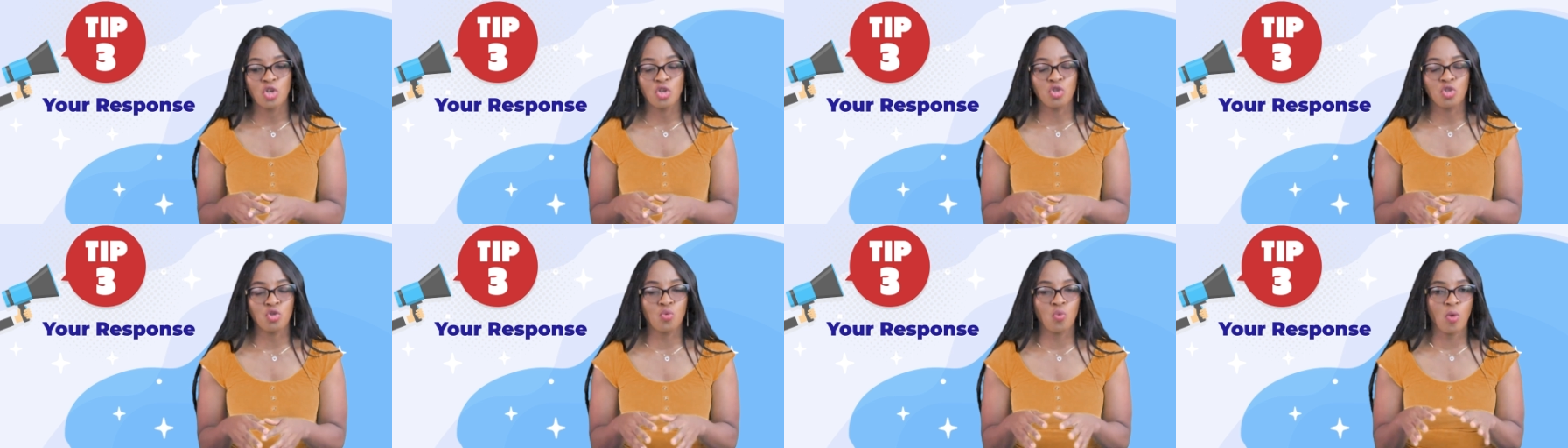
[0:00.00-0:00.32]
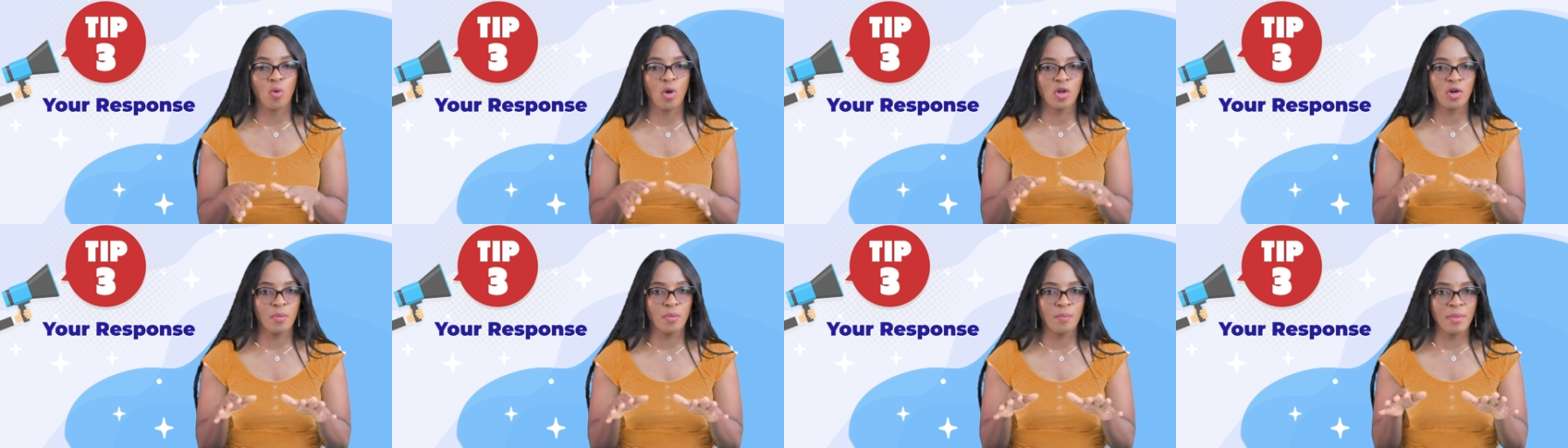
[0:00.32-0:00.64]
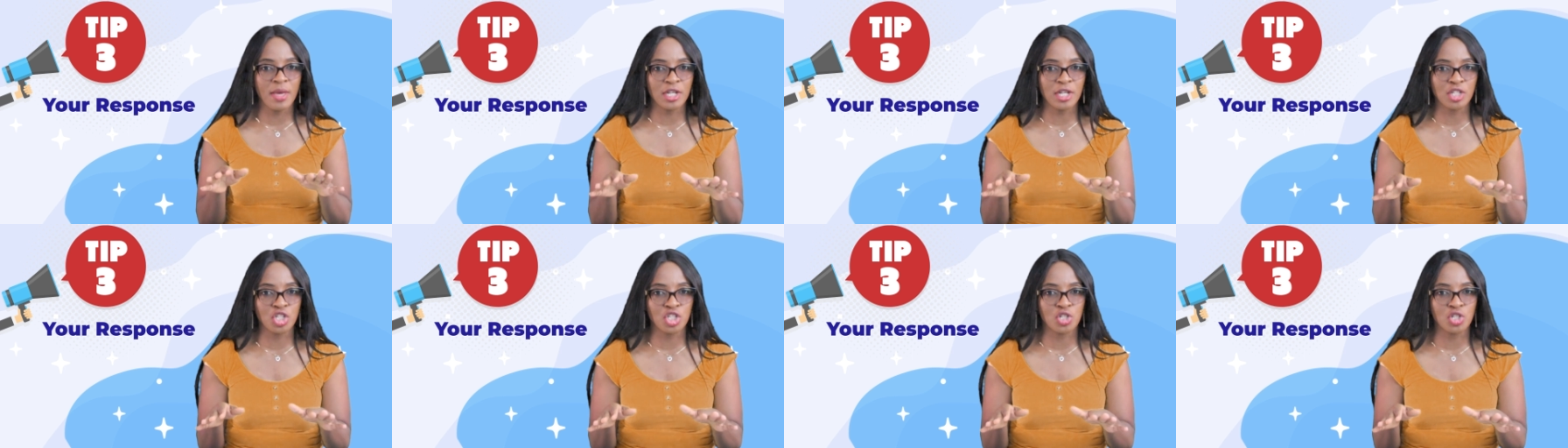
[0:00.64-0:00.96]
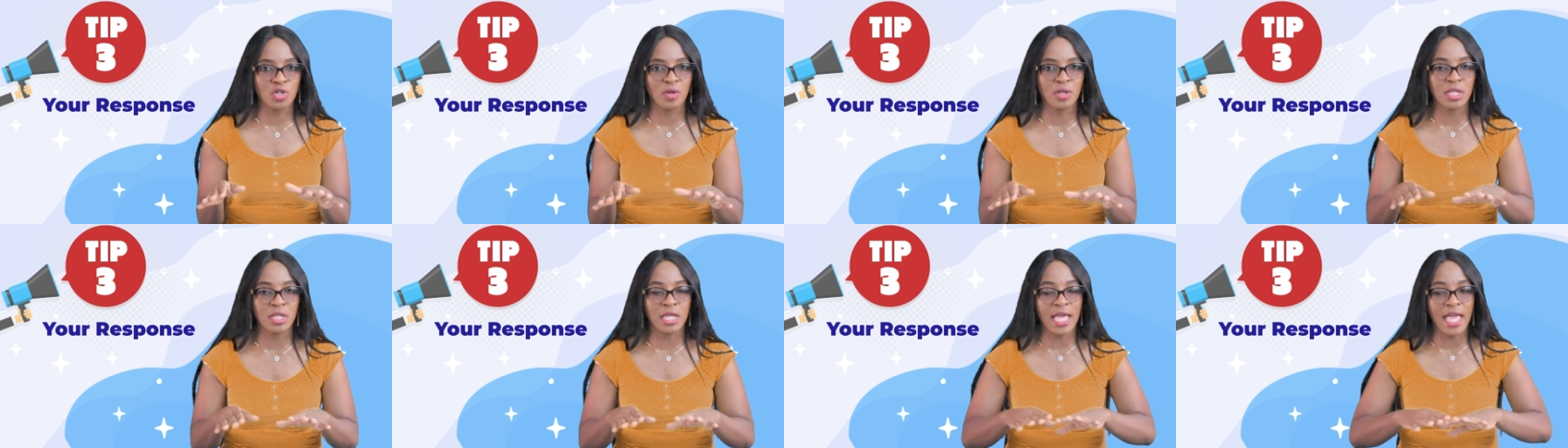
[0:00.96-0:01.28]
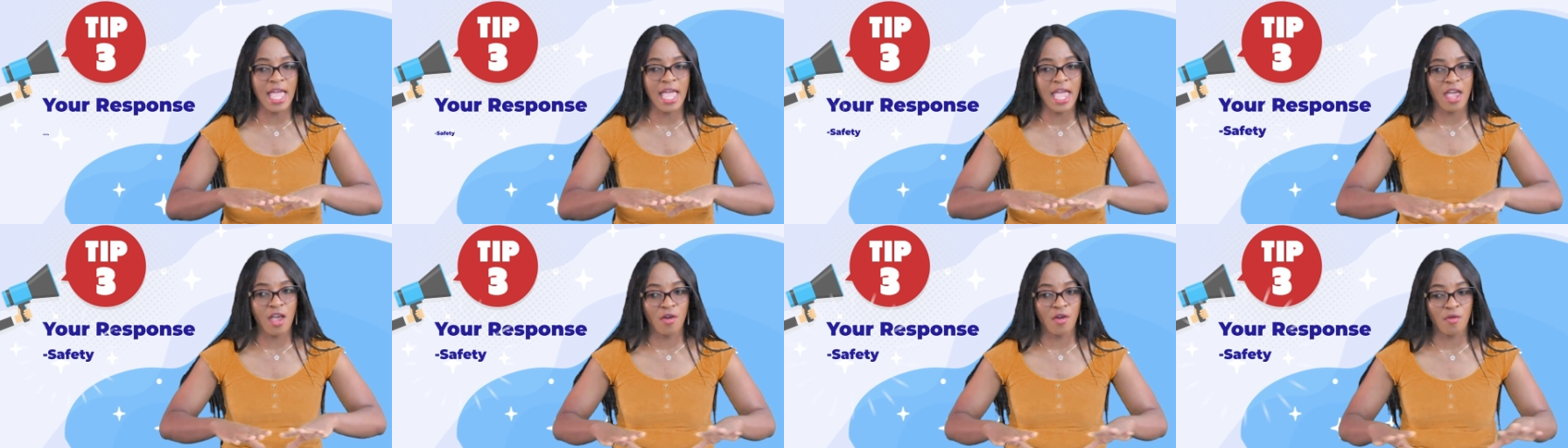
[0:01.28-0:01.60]
you want to make sure the
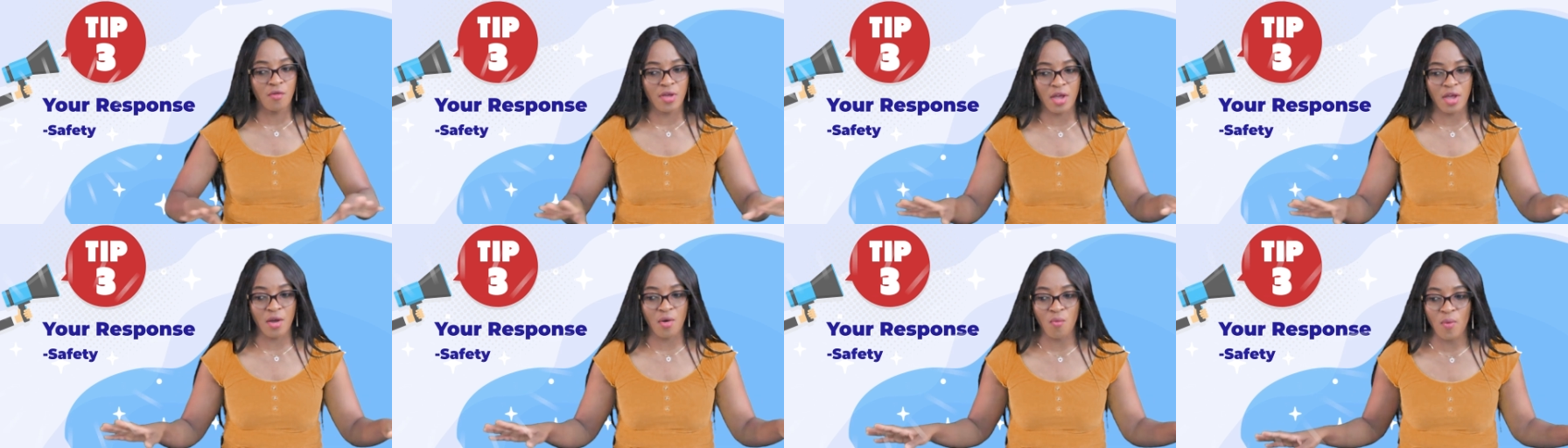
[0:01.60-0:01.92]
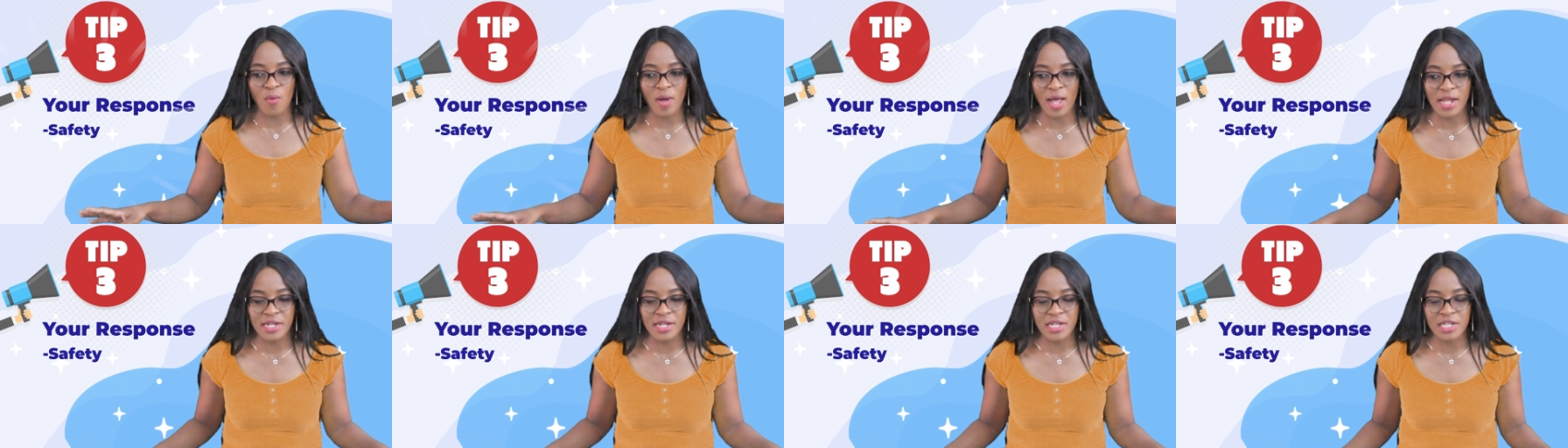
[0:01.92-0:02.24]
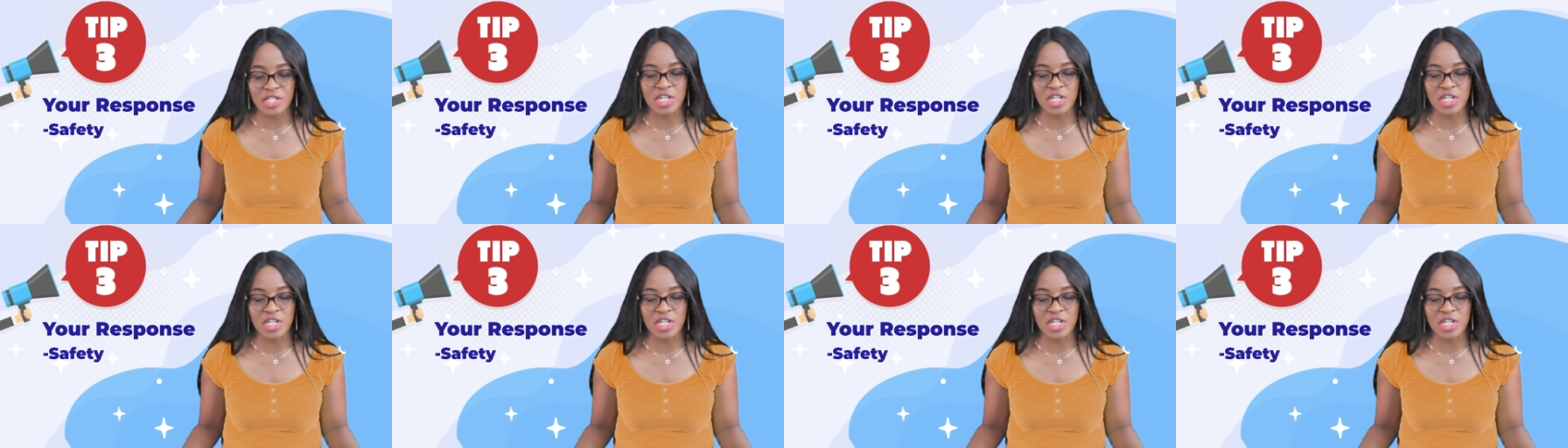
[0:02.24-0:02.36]
area where the